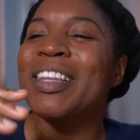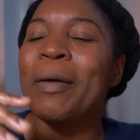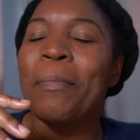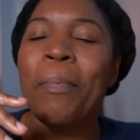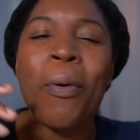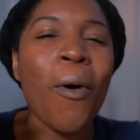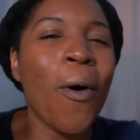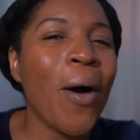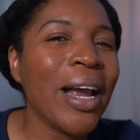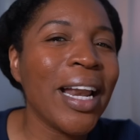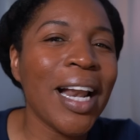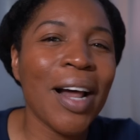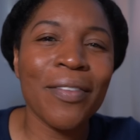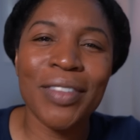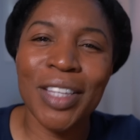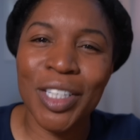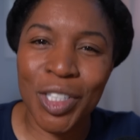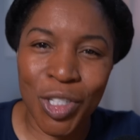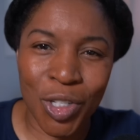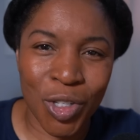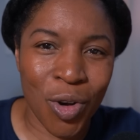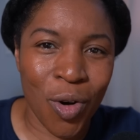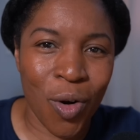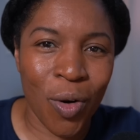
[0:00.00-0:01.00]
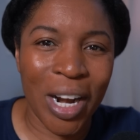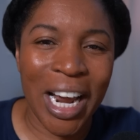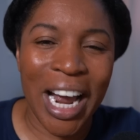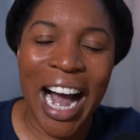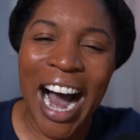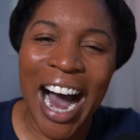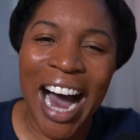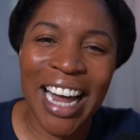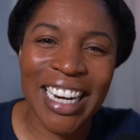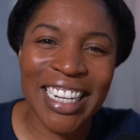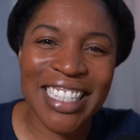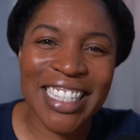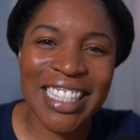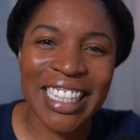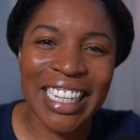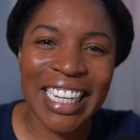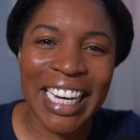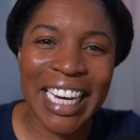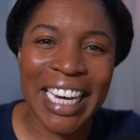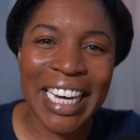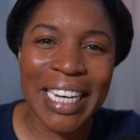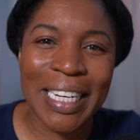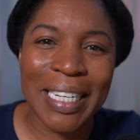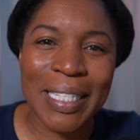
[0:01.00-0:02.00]
the point of this story,
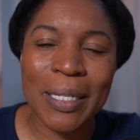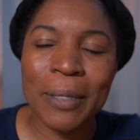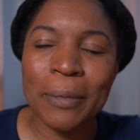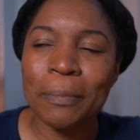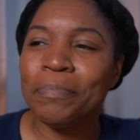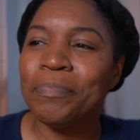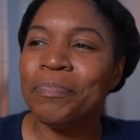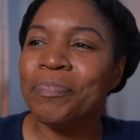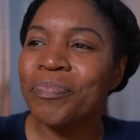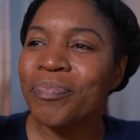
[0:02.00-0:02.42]
honestly, is